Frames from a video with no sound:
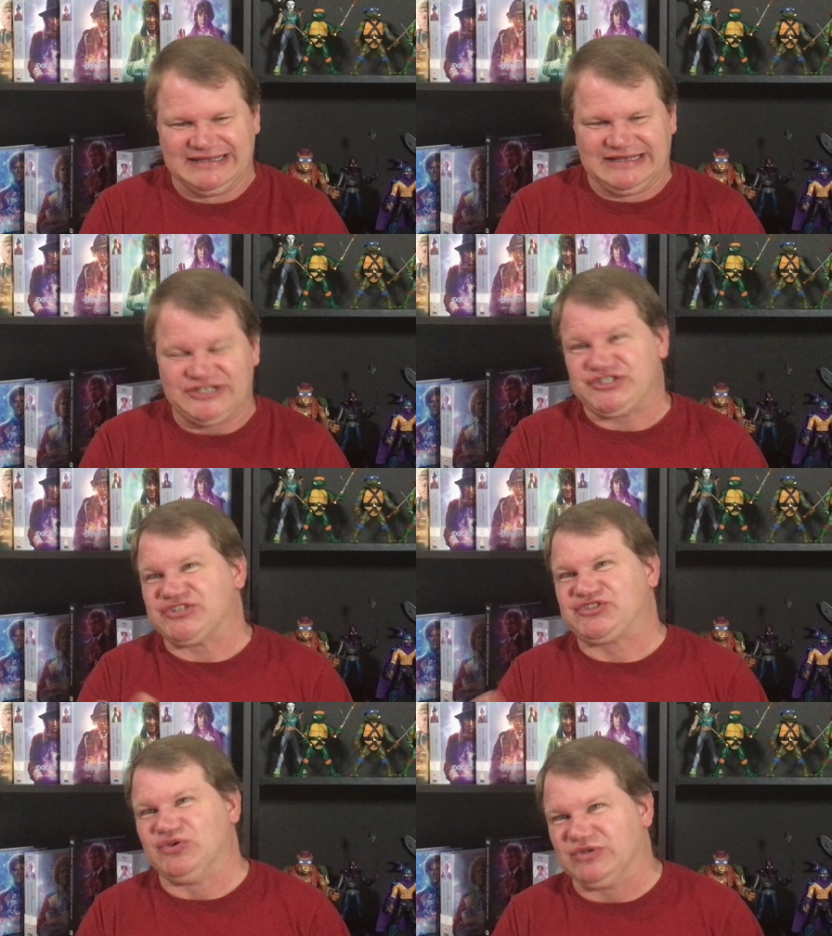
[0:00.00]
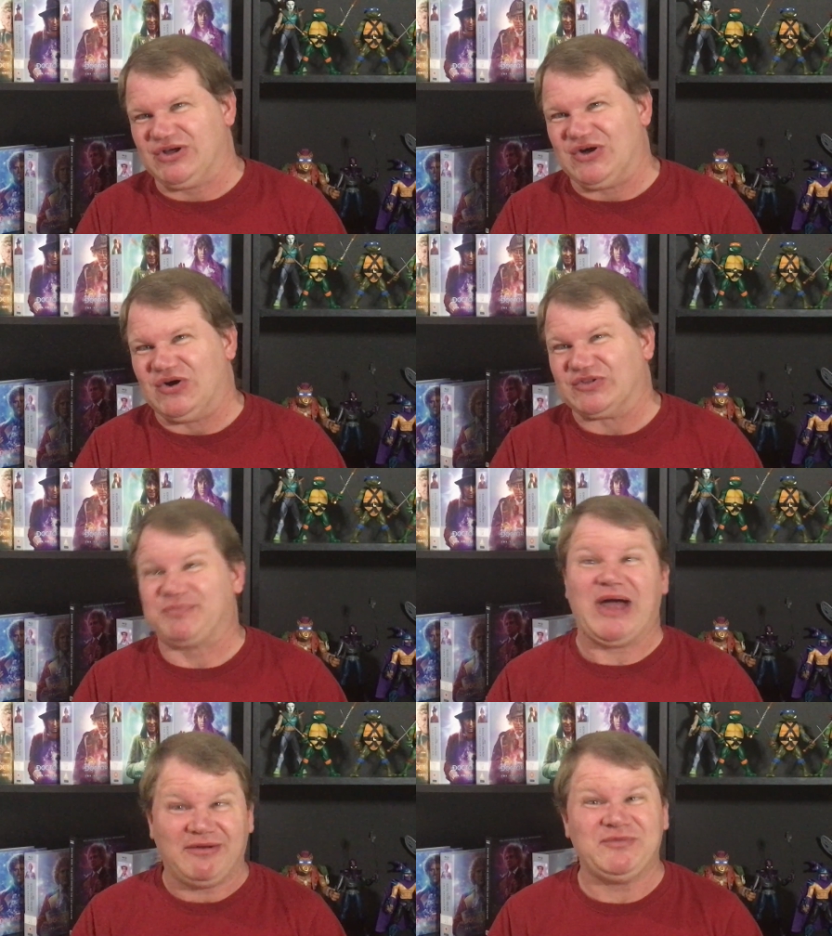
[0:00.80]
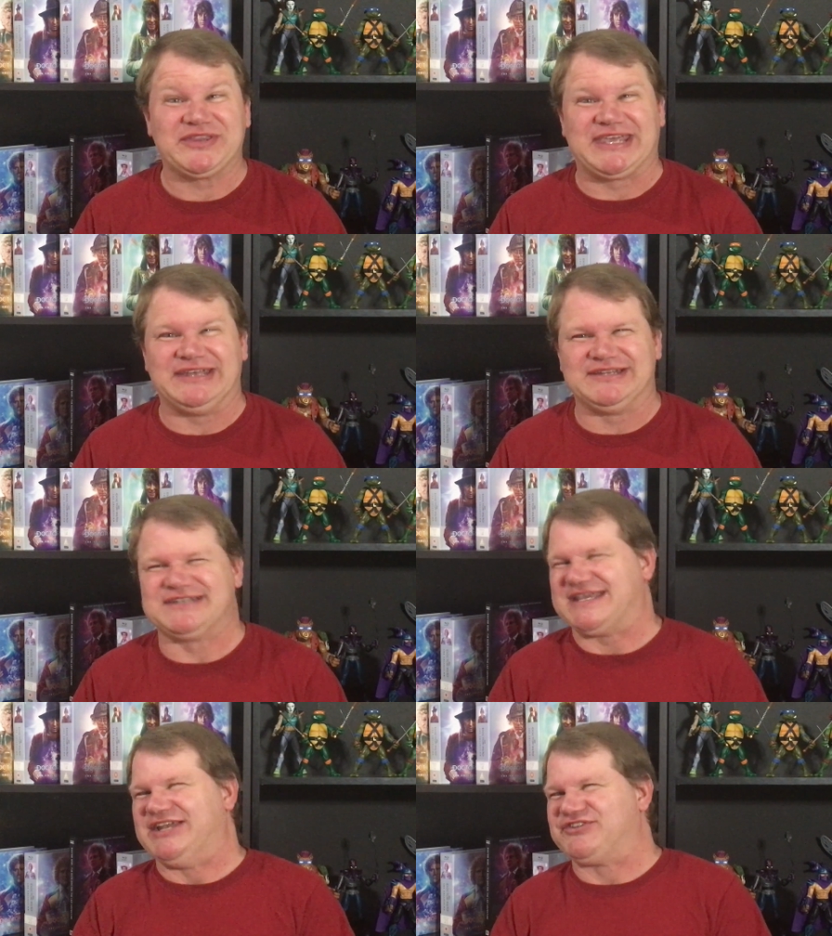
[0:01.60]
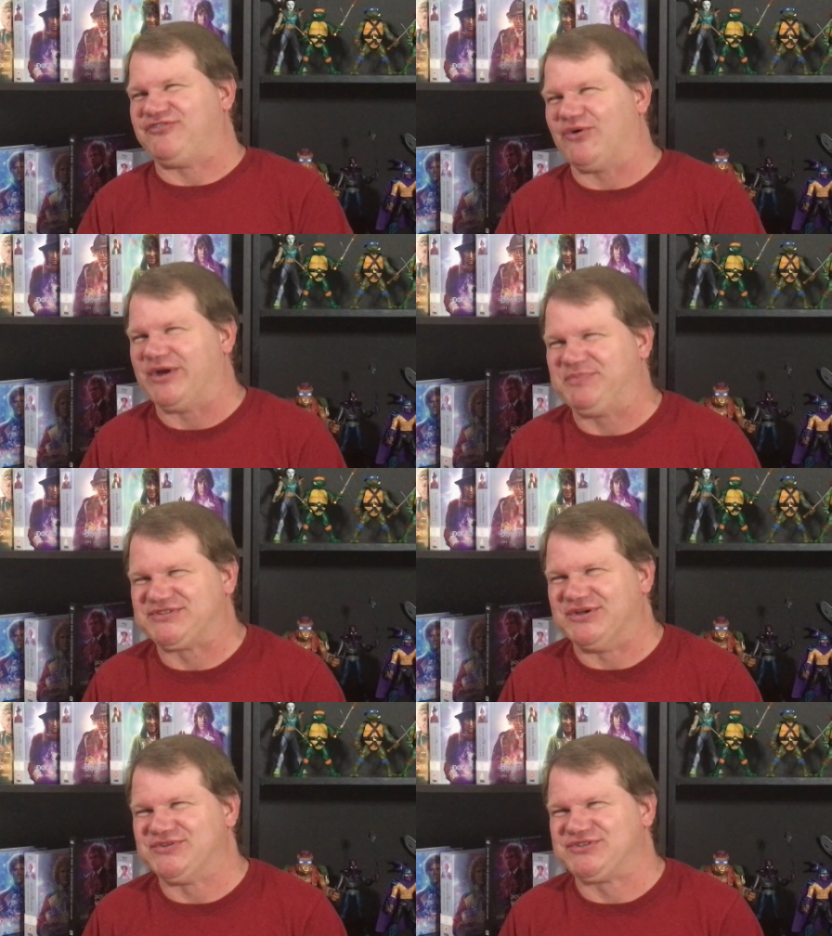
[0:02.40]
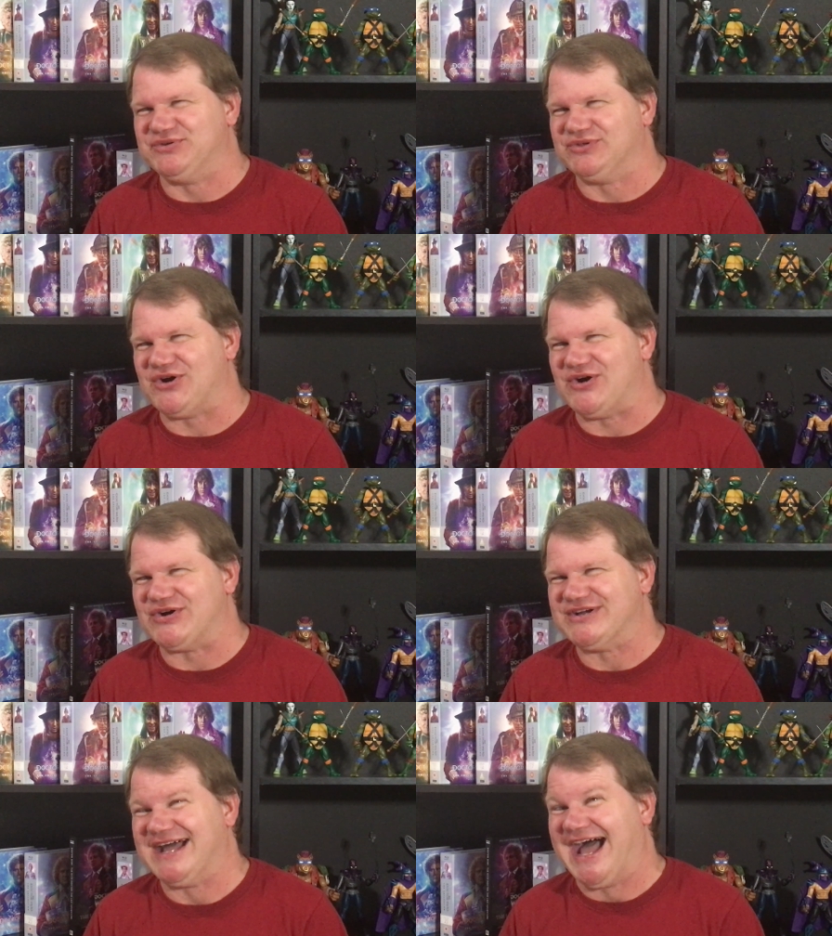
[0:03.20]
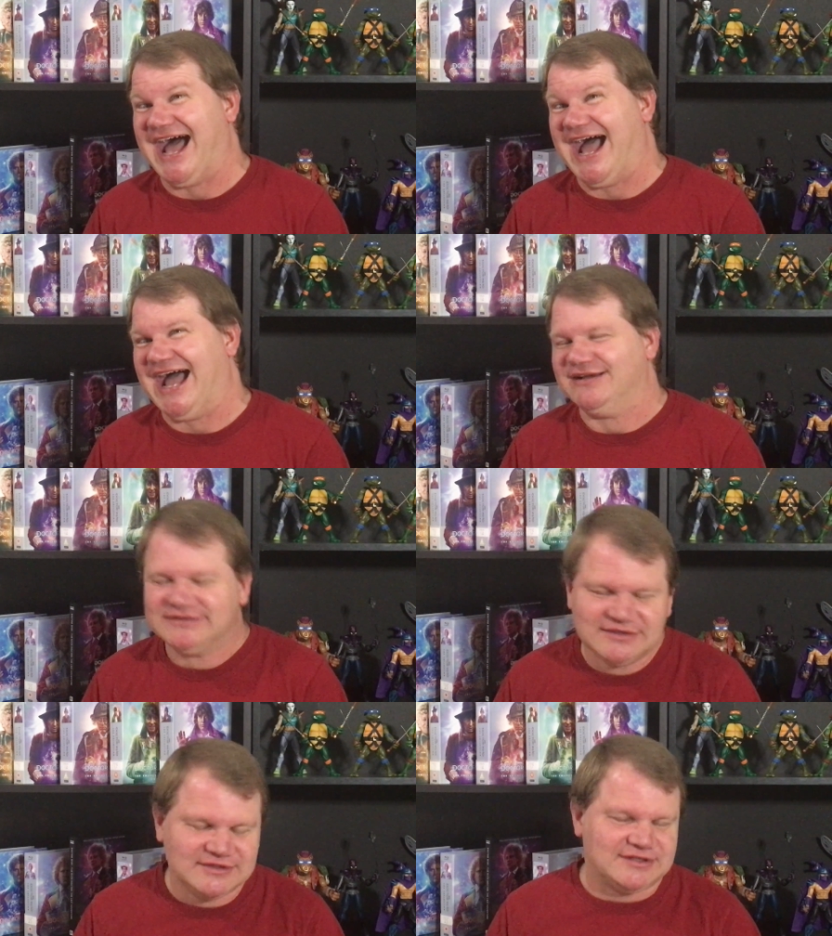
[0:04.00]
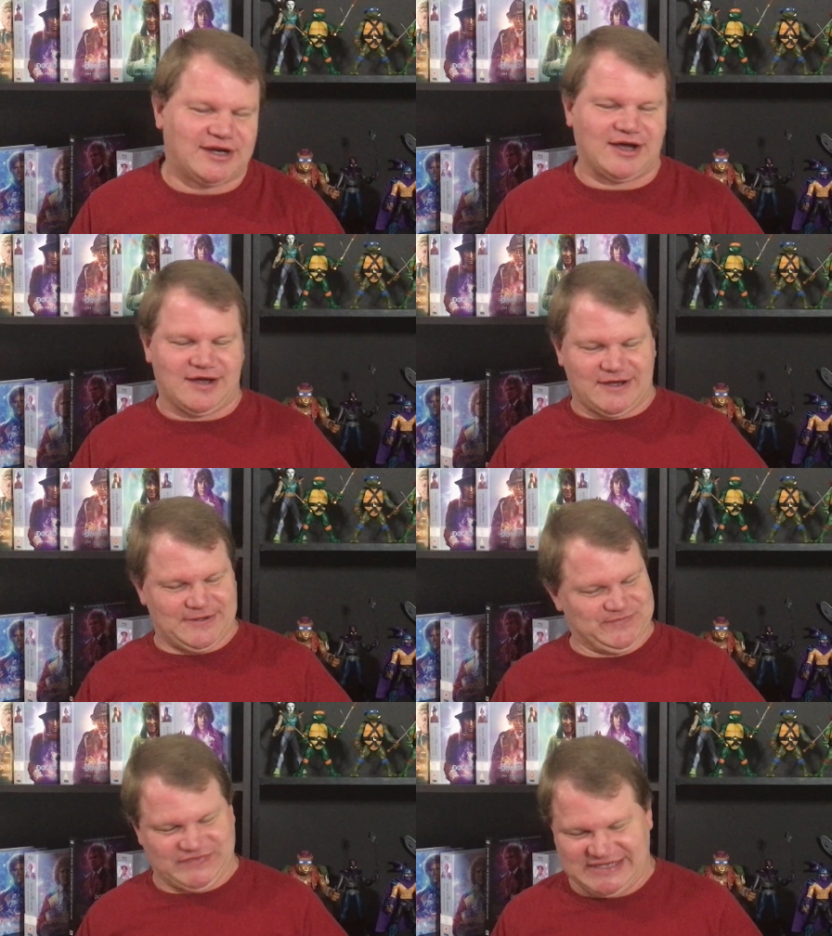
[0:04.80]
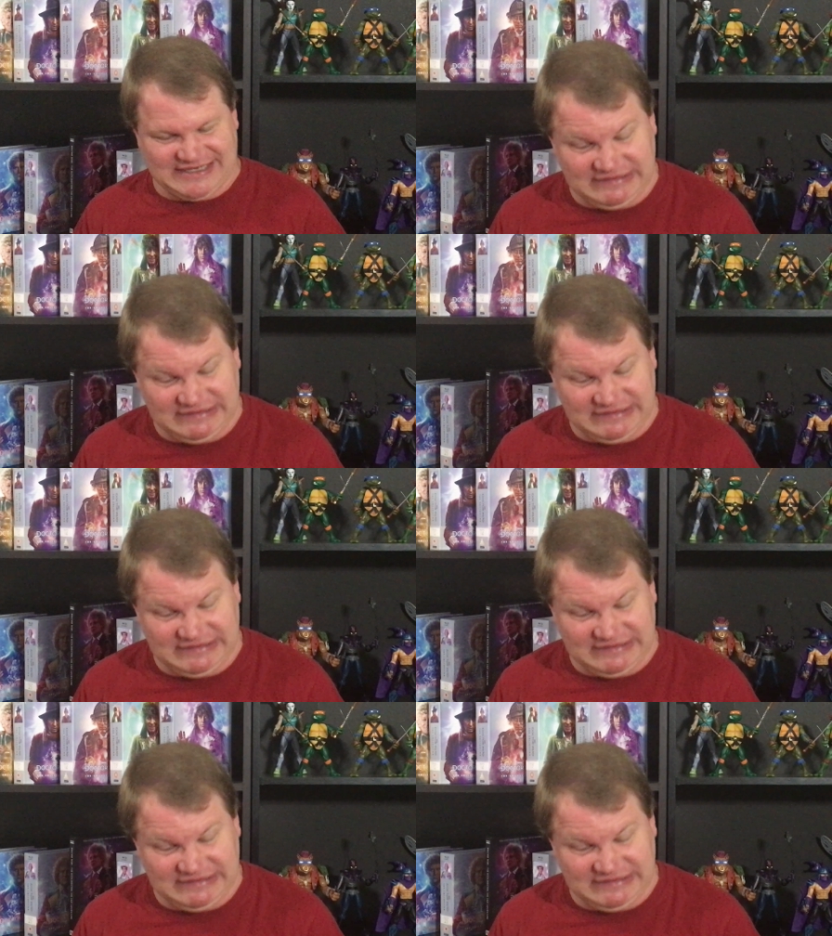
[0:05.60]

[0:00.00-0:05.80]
It's just too long. The problem with Kinda is that it's four episodes too long. Um,